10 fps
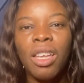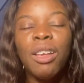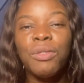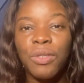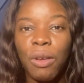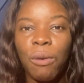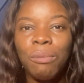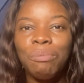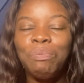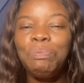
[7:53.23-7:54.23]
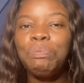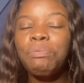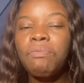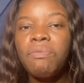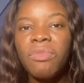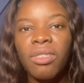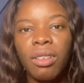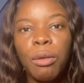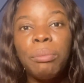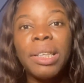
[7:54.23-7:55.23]
So
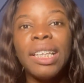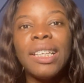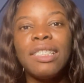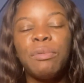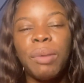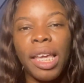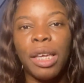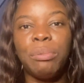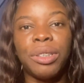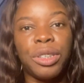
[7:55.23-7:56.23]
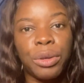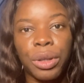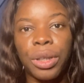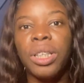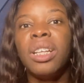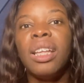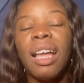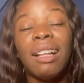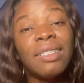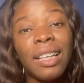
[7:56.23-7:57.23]
please pay particular
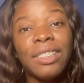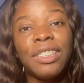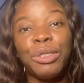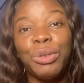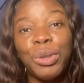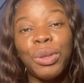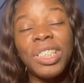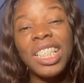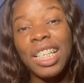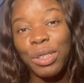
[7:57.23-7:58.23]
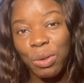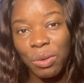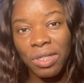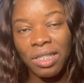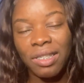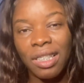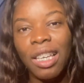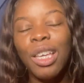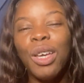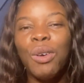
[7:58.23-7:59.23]
attention to your DS260
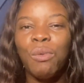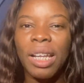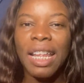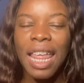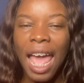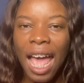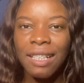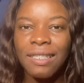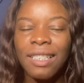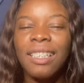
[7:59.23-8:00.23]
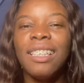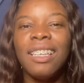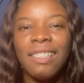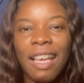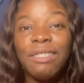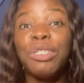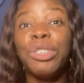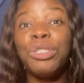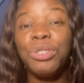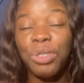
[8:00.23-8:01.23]
when it asks, does his